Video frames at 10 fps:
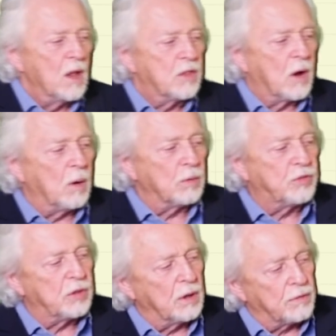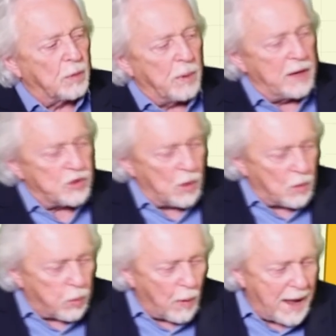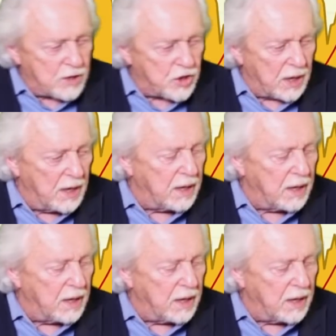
The gold-silver ratio crashing